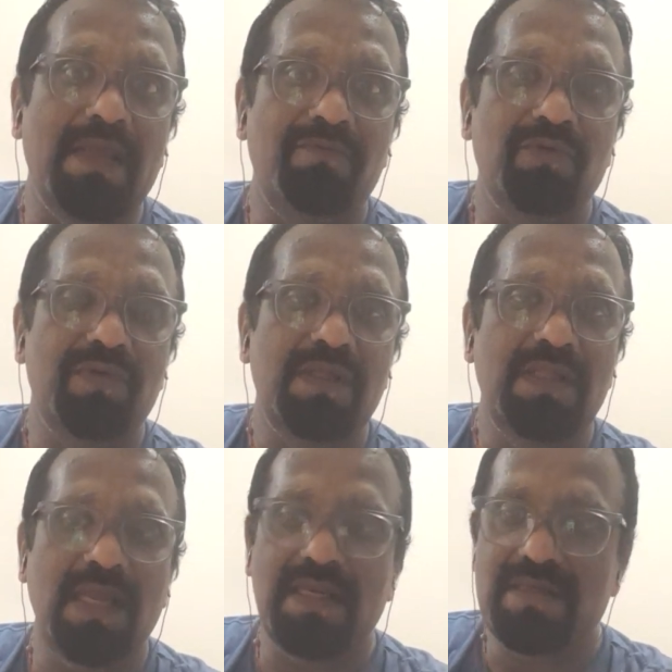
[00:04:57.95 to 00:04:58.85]
If you see
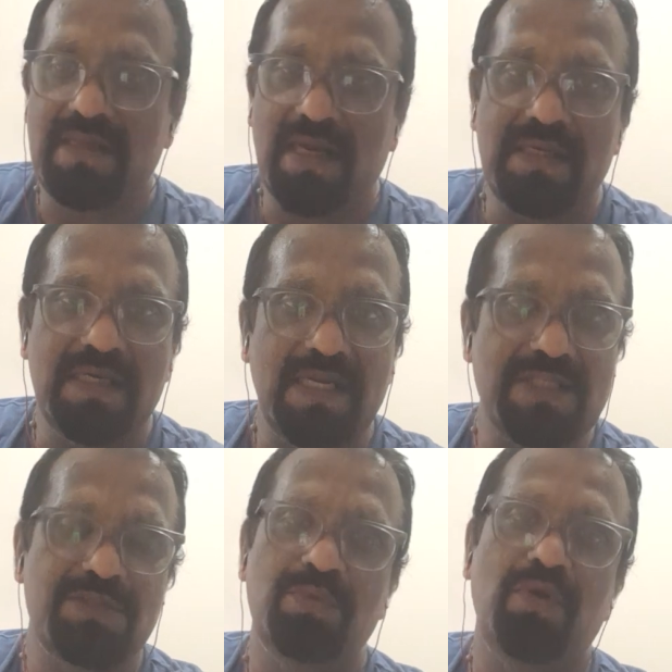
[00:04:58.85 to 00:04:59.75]
the NCERT
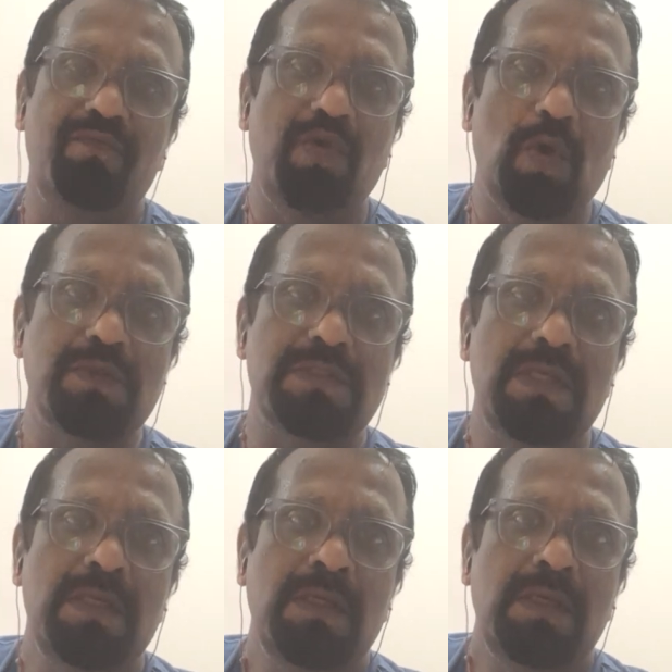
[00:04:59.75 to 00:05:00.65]
textbook of yours,
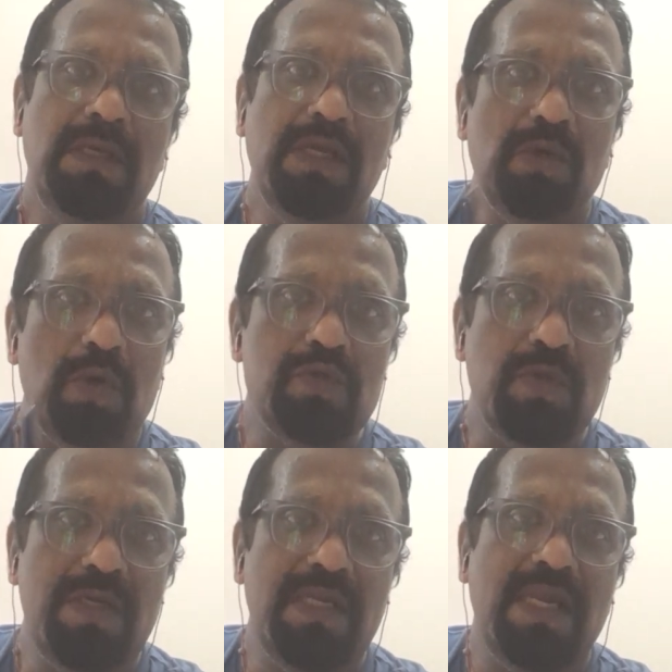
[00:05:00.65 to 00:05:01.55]
It also
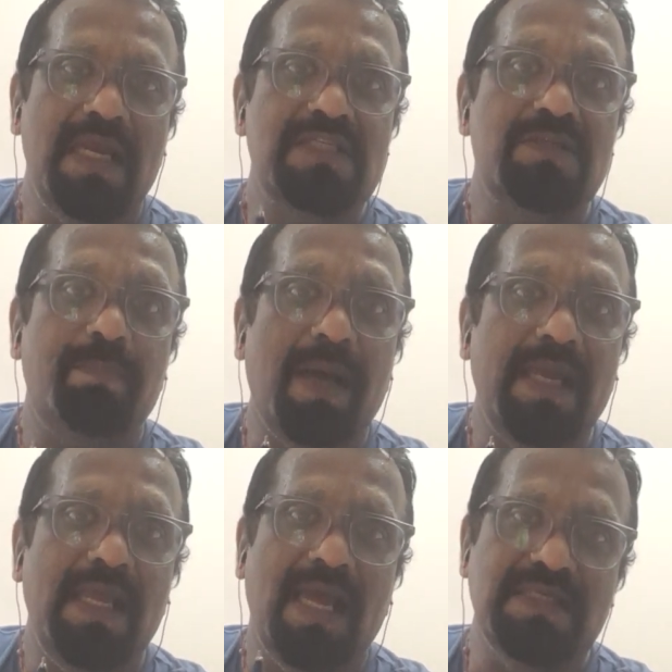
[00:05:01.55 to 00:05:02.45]
indicates pi
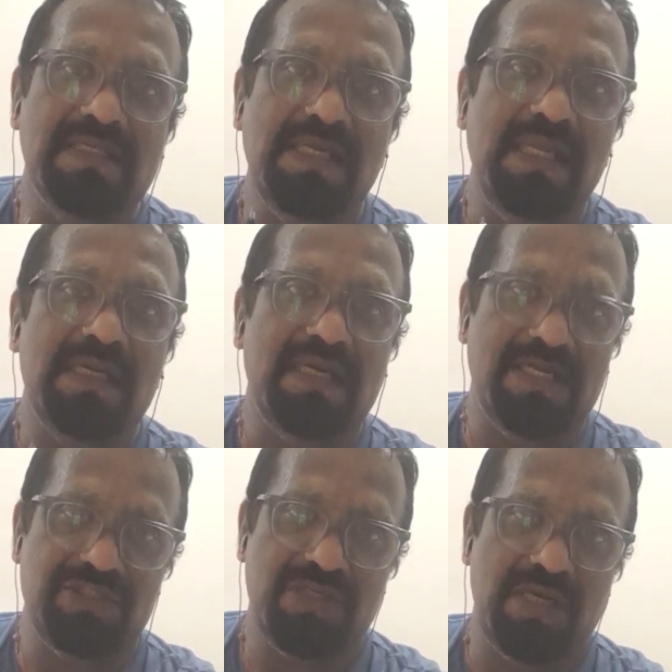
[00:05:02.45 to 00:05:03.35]
as an
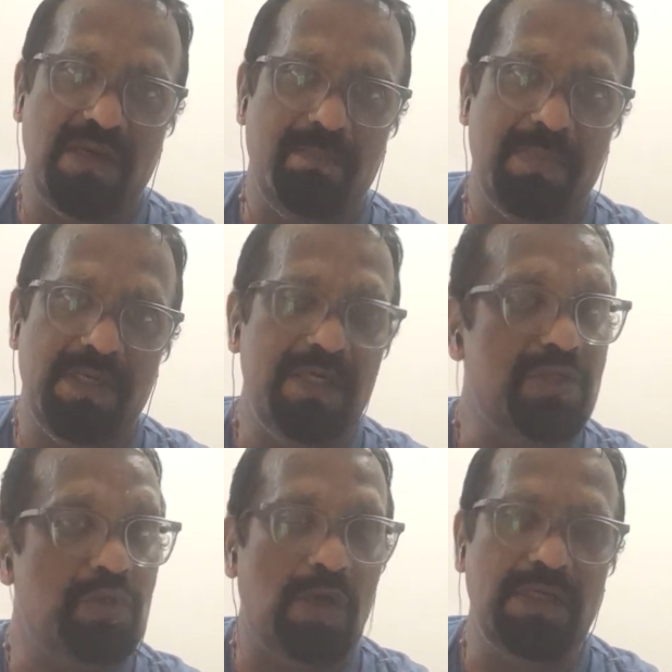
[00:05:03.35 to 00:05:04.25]
irrational number. It is
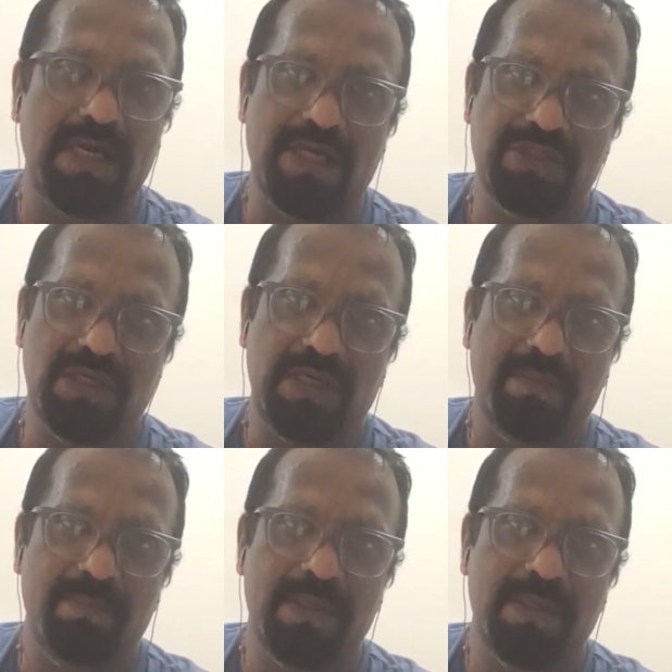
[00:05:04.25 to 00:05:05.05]
not a rational number.